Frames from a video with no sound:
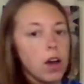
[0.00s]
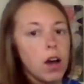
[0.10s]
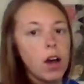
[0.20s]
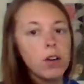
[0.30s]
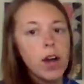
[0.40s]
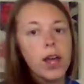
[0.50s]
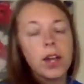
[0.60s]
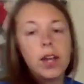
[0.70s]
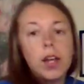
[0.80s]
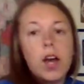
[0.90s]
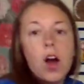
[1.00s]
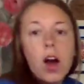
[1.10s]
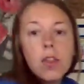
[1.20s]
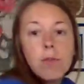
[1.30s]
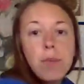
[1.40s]
All right.
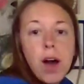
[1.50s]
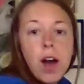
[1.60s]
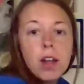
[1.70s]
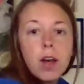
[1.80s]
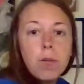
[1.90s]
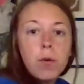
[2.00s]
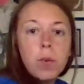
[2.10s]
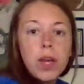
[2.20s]
On the bottom,